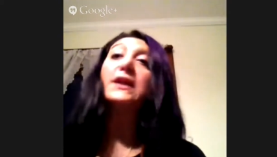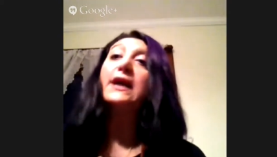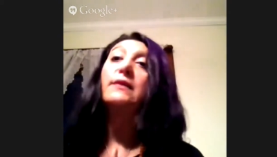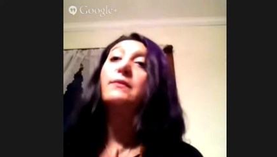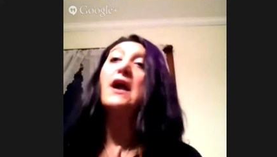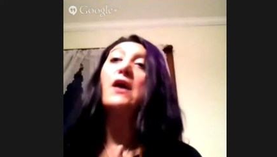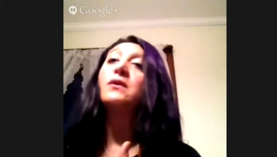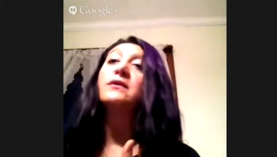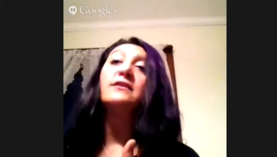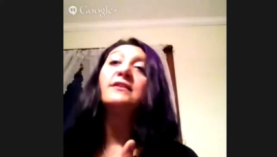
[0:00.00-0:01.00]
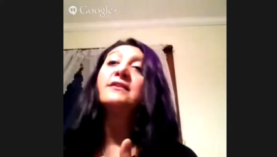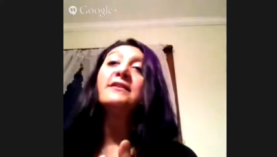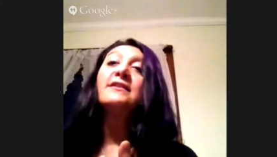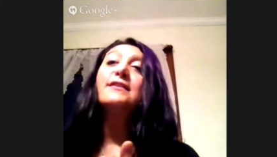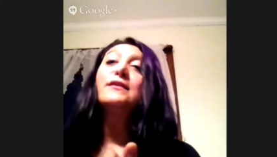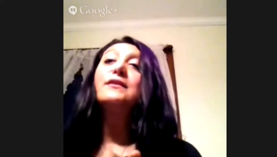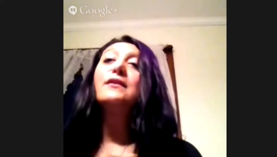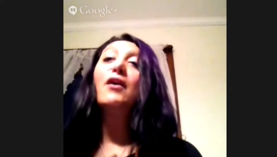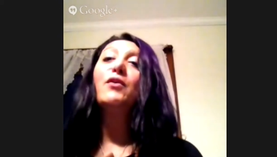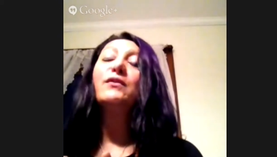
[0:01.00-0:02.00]
I am now.
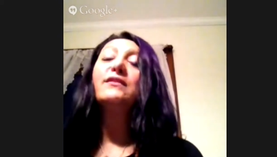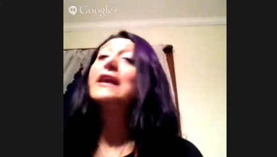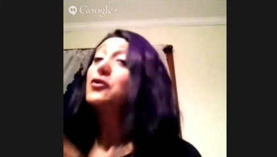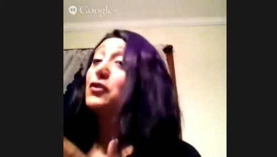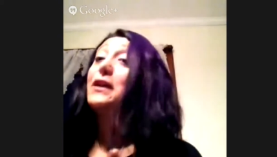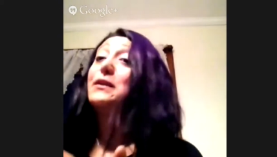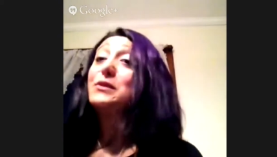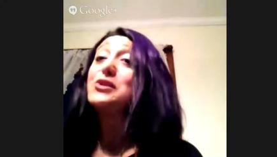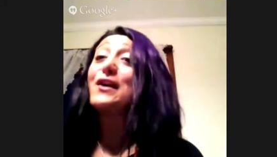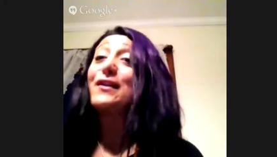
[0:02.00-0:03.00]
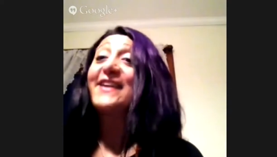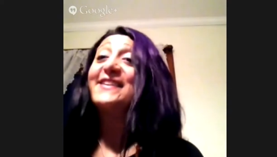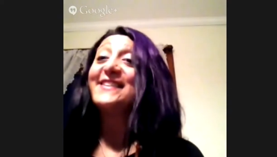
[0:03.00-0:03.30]
Thank you for letting me share that.